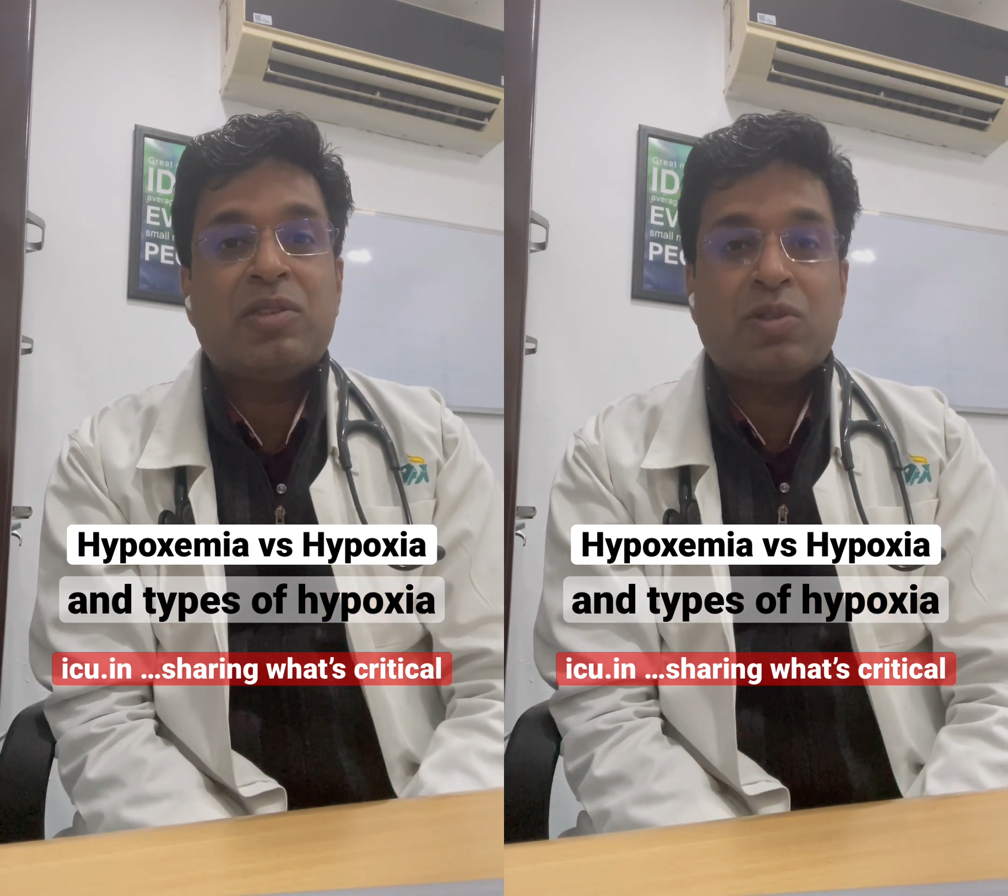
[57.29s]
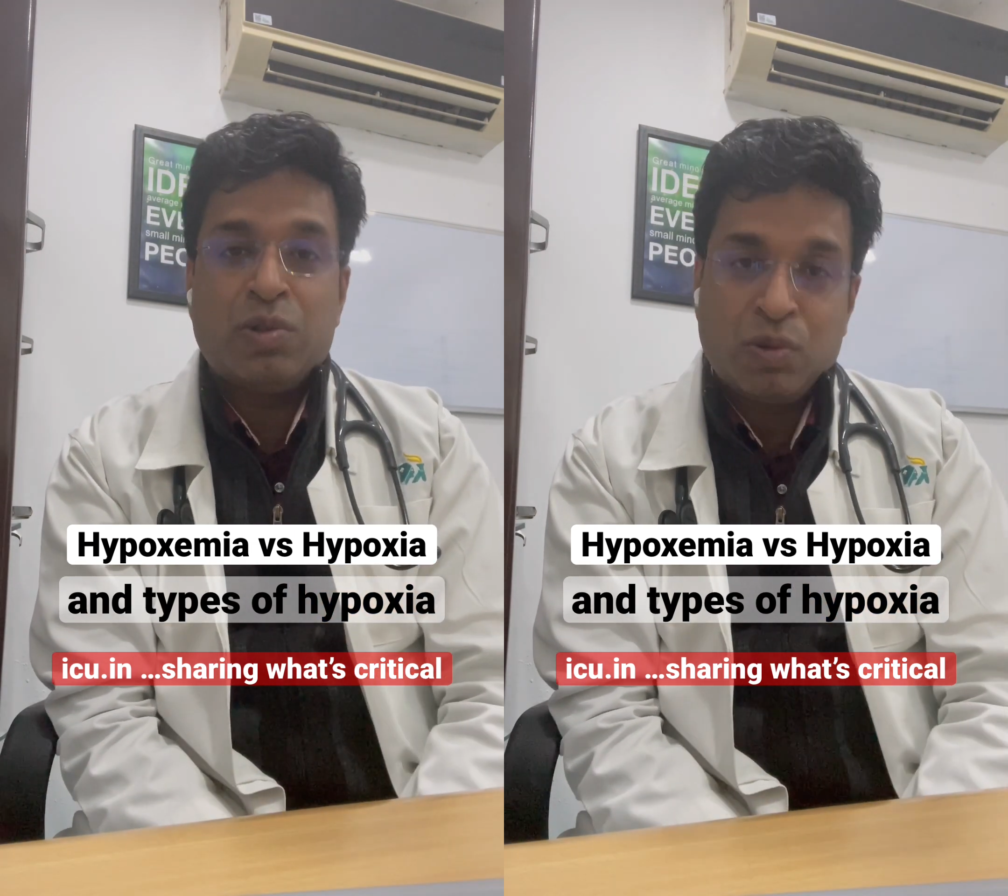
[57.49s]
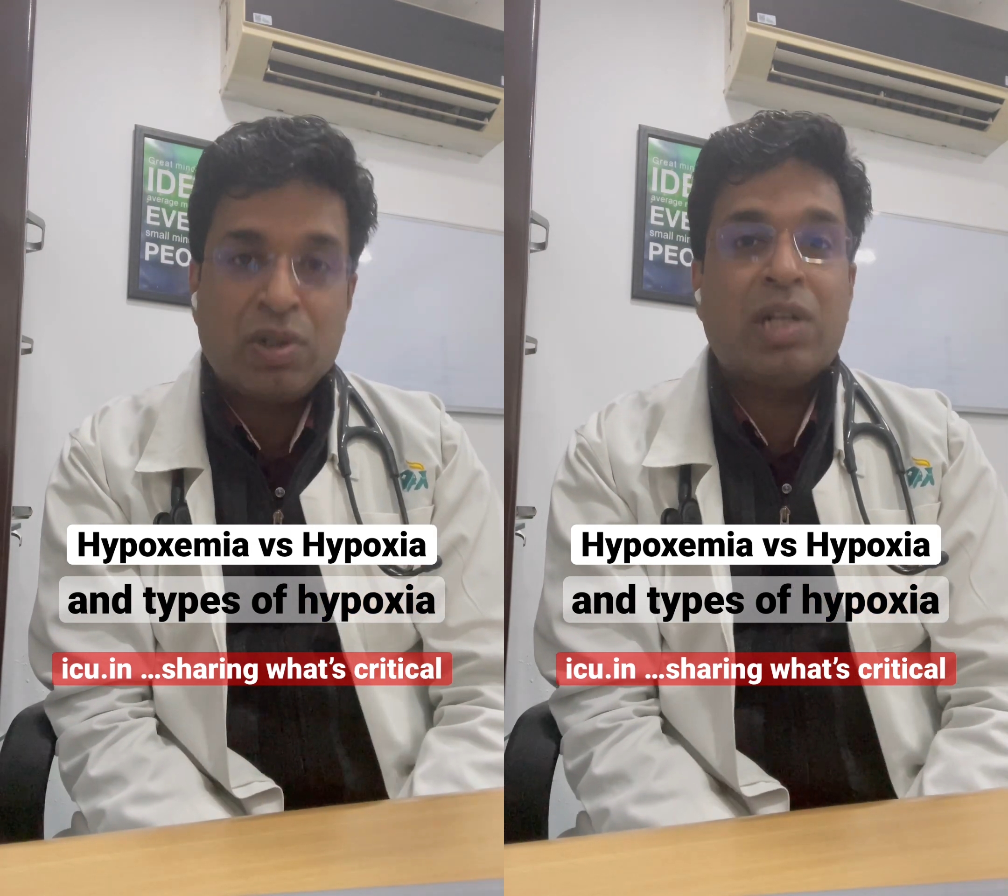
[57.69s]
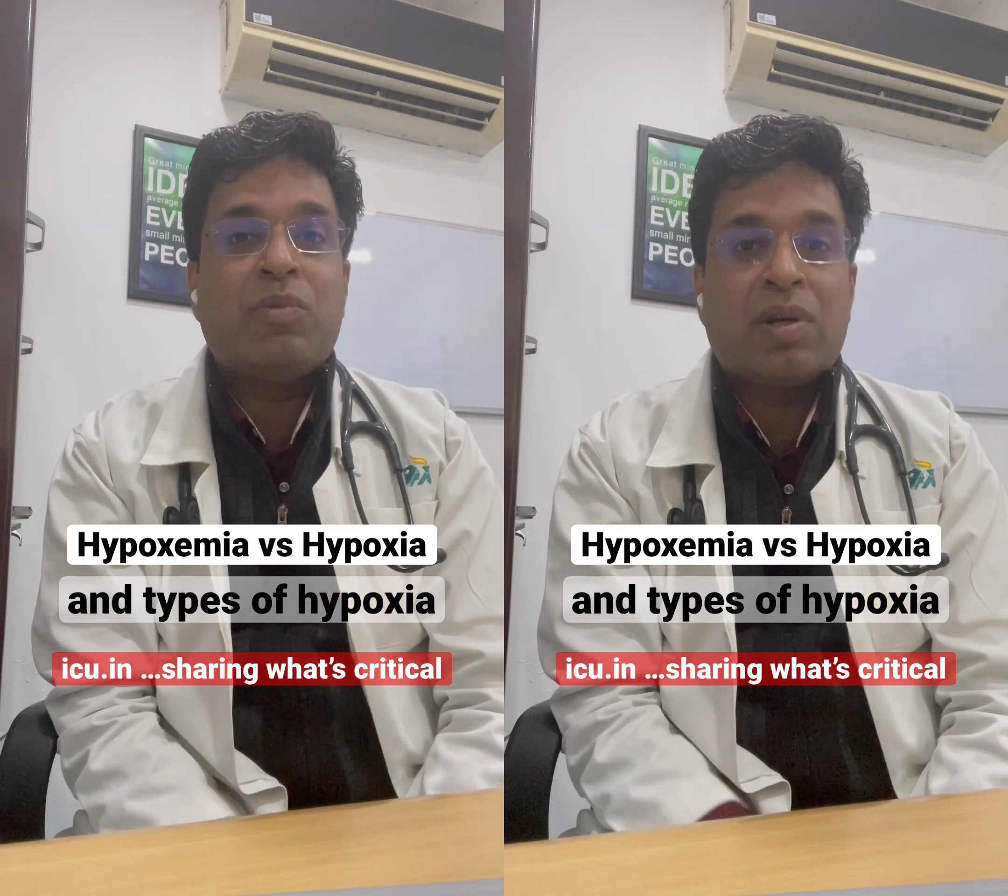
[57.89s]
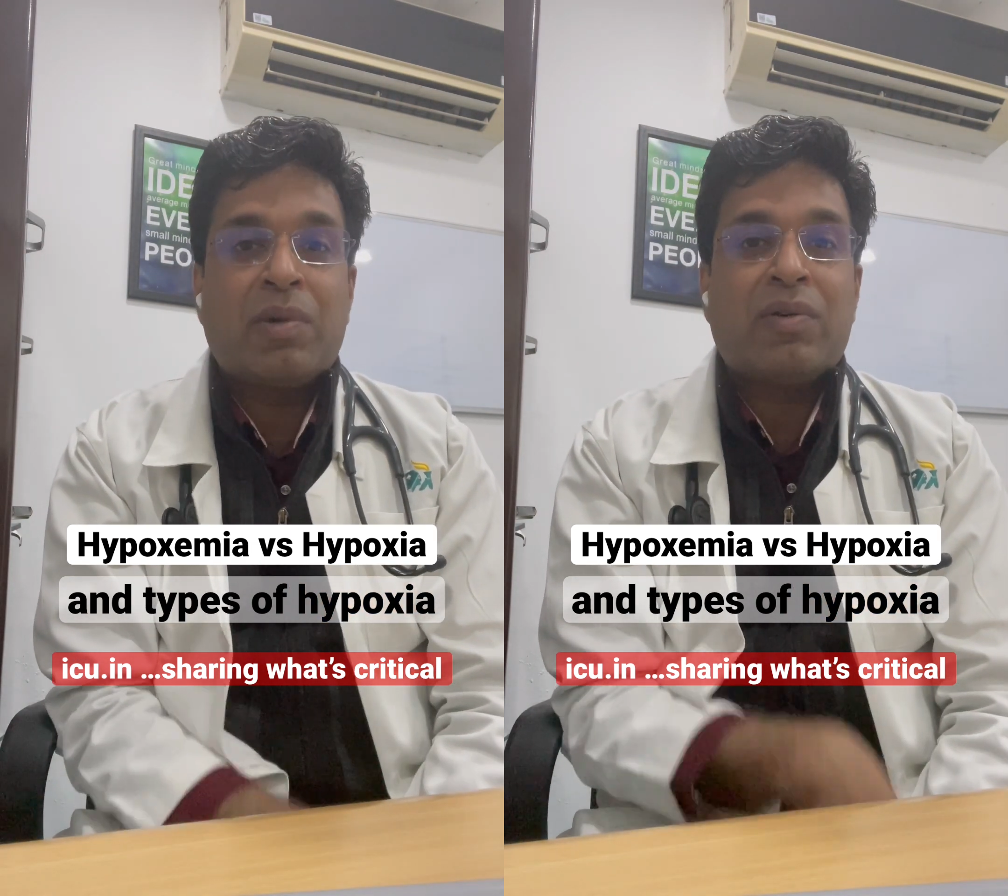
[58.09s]
So do read
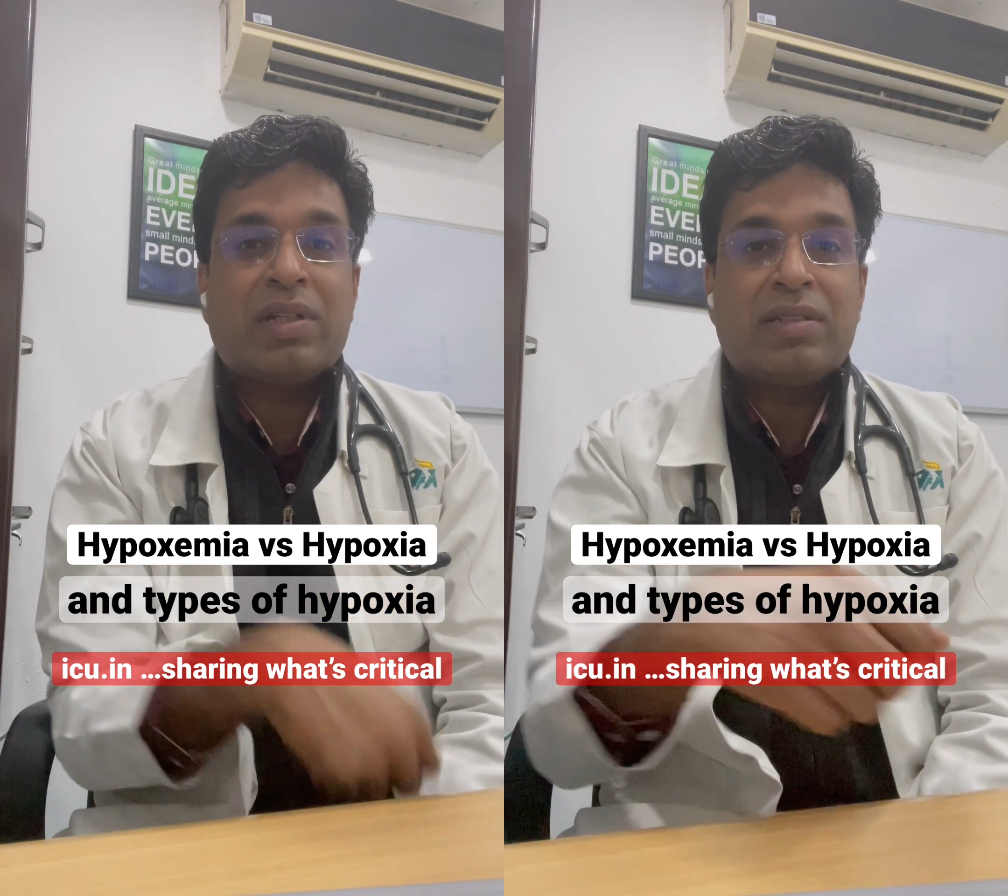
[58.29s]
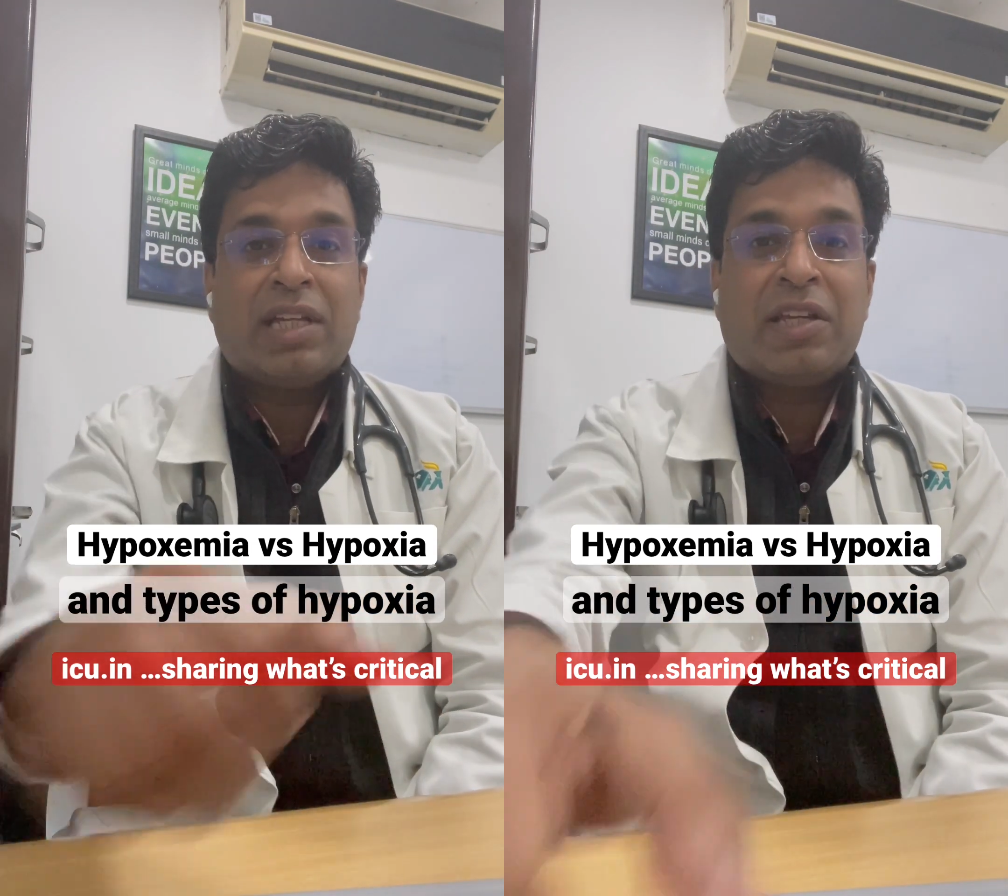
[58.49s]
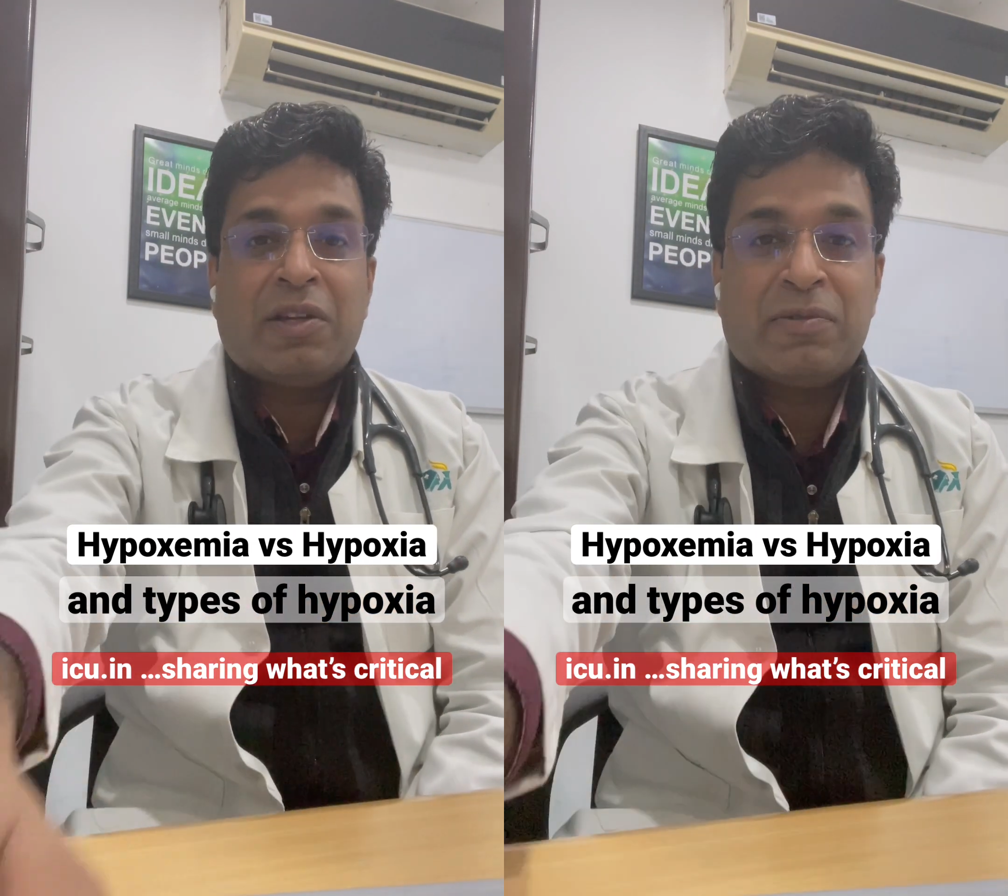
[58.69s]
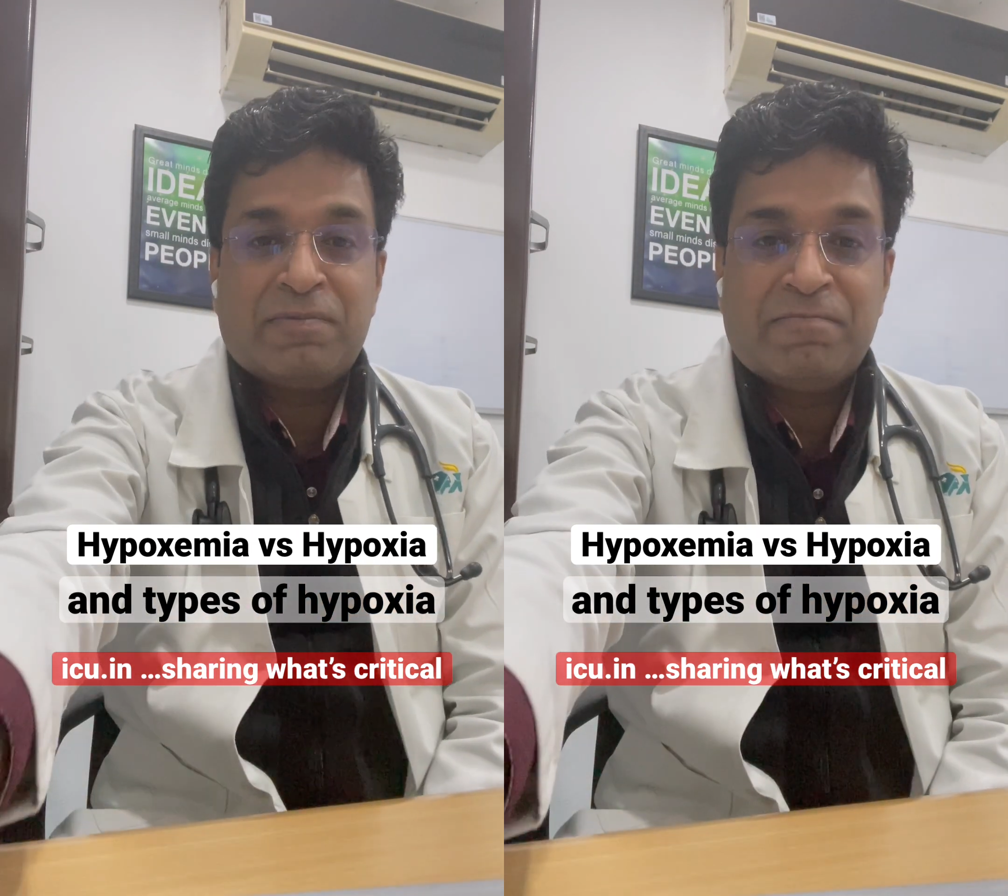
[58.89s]
more about it. Thank you.